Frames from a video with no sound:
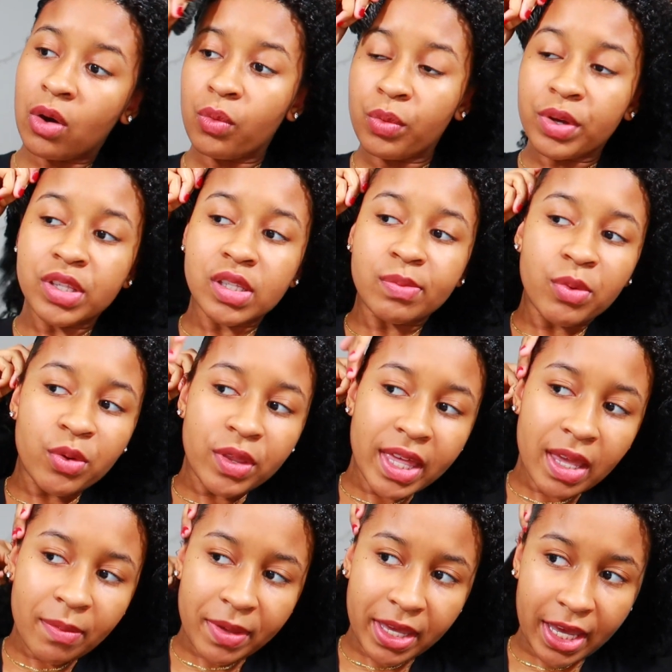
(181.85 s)
with
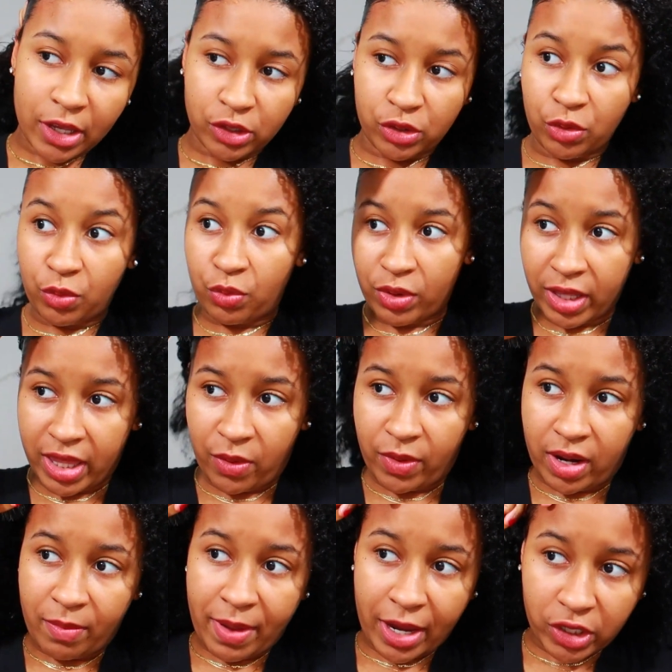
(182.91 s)
smoothing, because you really
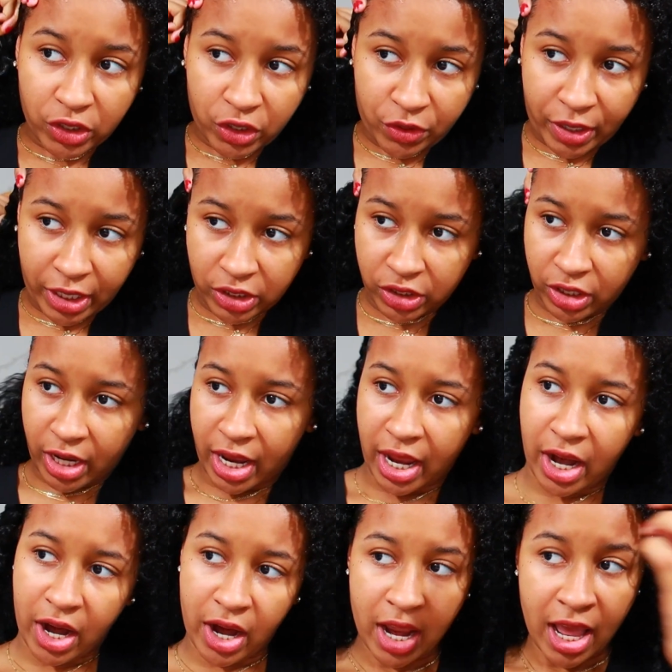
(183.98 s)
want to make sure you get your
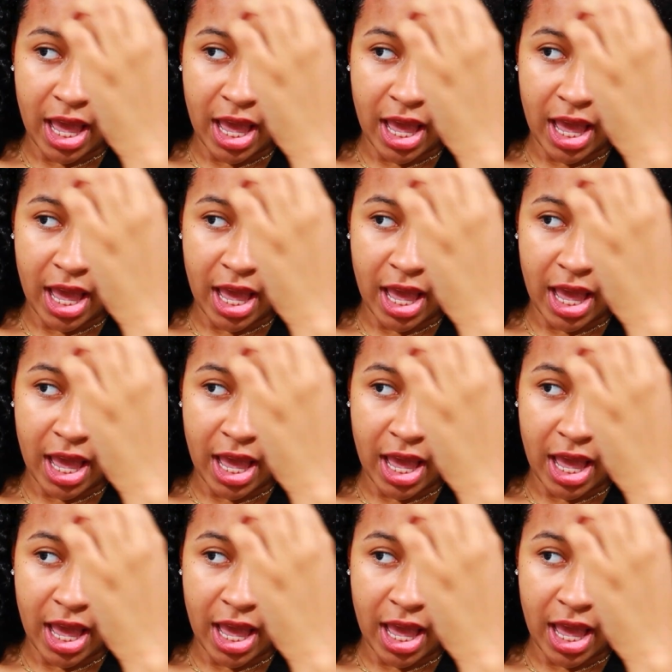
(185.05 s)
hair